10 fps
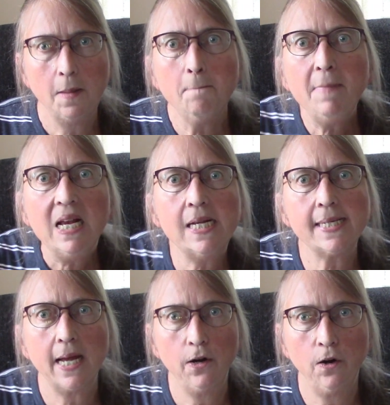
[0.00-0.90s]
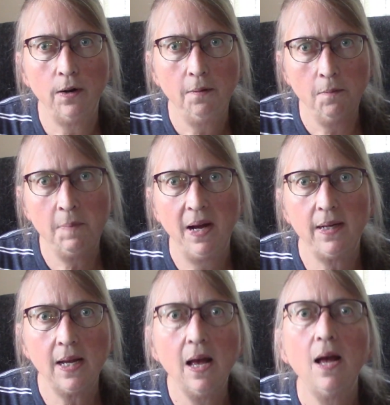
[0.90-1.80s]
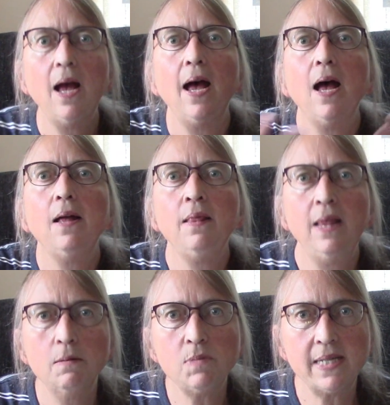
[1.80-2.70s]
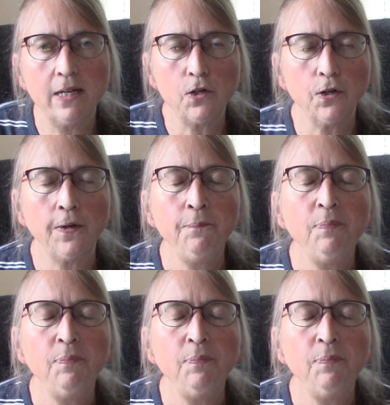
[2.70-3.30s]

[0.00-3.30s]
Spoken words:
me-centered, but them-centered.